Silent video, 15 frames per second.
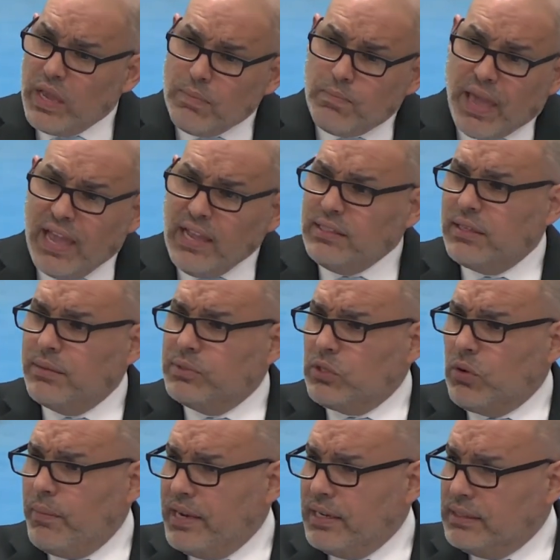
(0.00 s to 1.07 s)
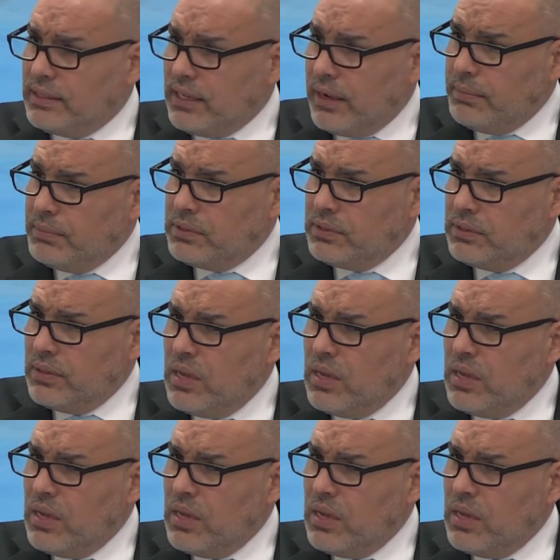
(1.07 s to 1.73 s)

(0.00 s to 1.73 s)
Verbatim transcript: we paint him so many times.